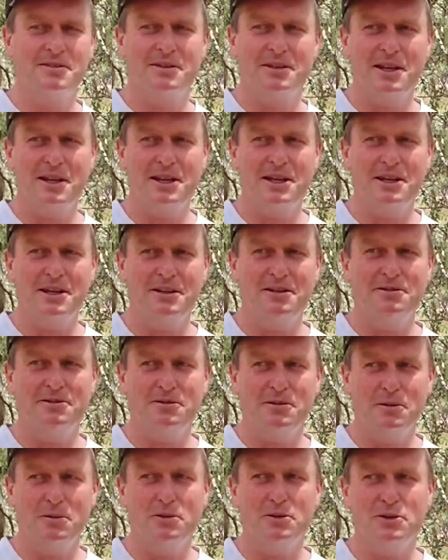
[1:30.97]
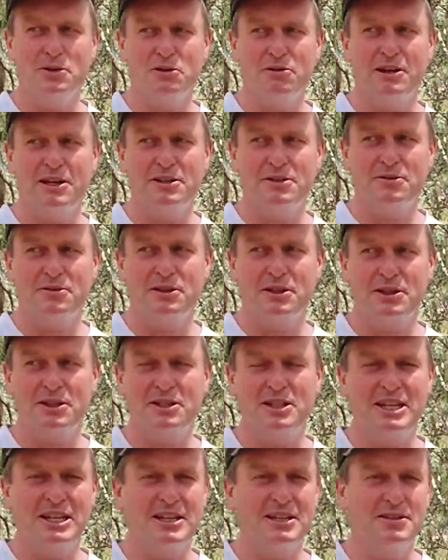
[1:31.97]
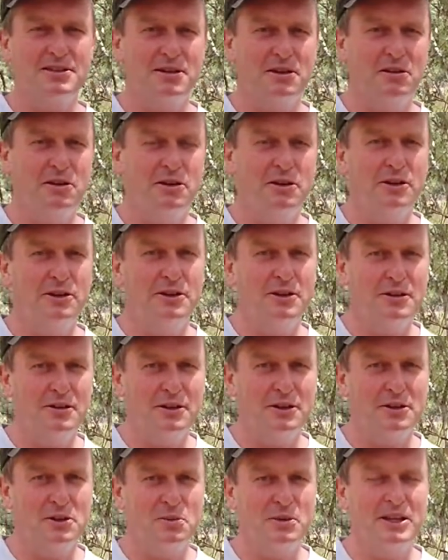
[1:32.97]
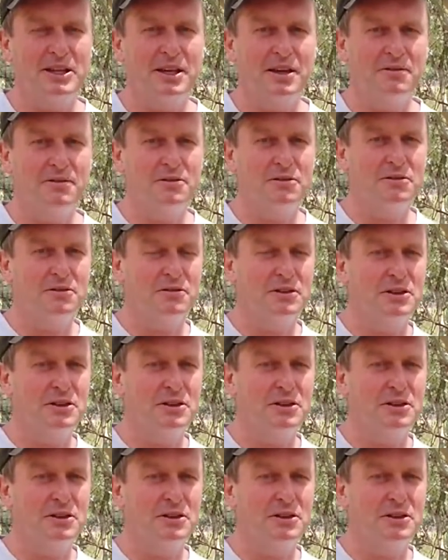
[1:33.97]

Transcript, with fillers: And the Laws of Grace extends a lot of the things we cover